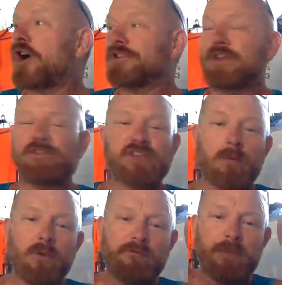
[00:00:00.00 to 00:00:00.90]
do
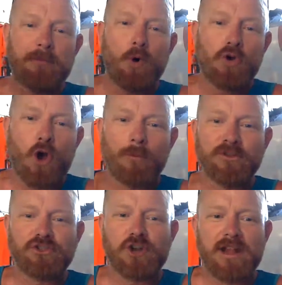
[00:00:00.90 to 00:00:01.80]
some with a bit more
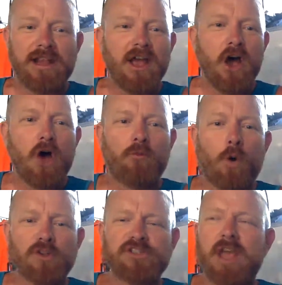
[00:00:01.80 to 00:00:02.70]
commentary of
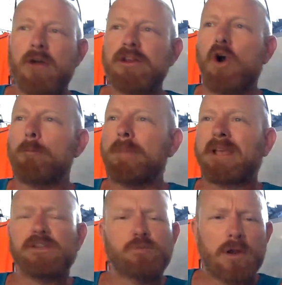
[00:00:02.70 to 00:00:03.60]
what's going on,
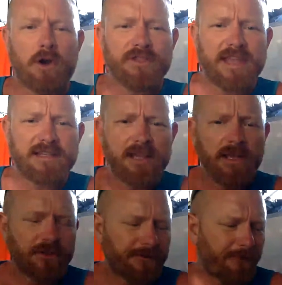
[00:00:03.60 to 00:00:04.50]
because when I did
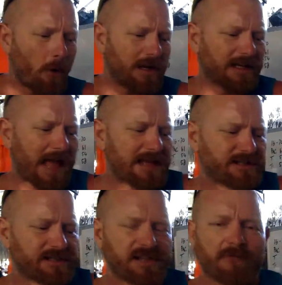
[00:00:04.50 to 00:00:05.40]
the foiling
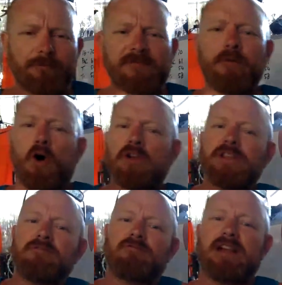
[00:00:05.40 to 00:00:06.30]
laser stuff before, I
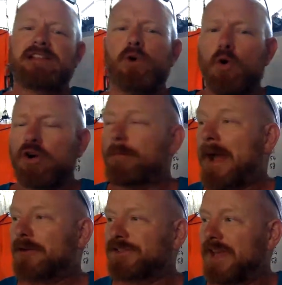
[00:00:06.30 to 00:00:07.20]
didn't really talk
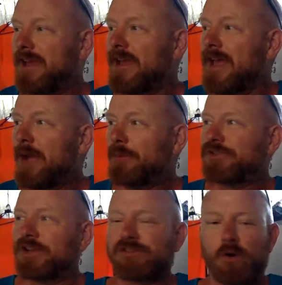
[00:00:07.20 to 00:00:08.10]
about it. It was
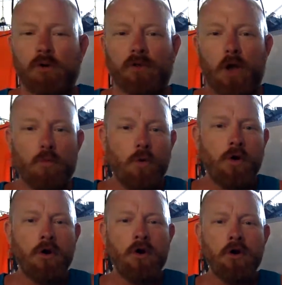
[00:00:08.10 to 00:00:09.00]
just sort of like,
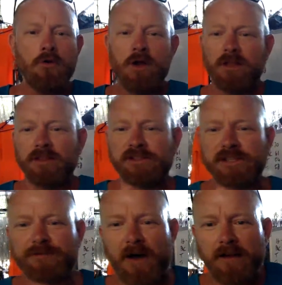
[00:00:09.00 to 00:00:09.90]
woohoo, this
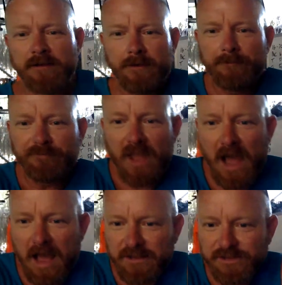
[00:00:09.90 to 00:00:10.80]
is fun.
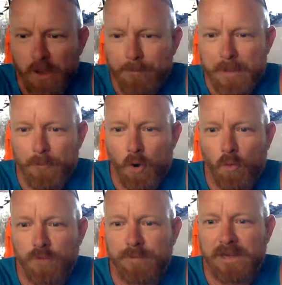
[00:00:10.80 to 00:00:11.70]
So a bit more
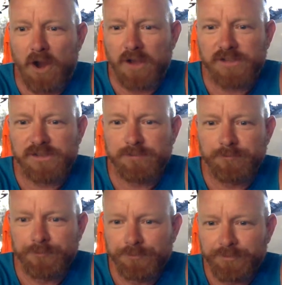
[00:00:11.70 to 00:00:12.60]
would be nice.
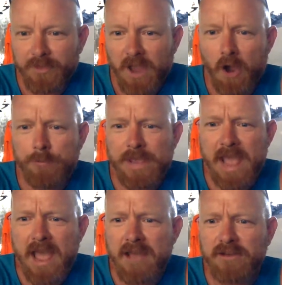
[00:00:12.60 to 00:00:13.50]
Hi,
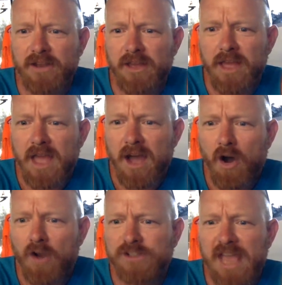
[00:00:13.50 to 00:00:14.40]
Pierre, and
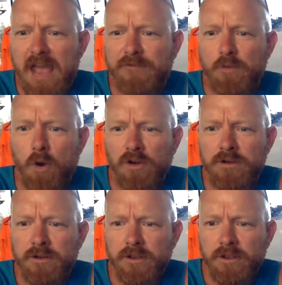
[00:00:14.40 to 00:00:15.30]
hi to everyone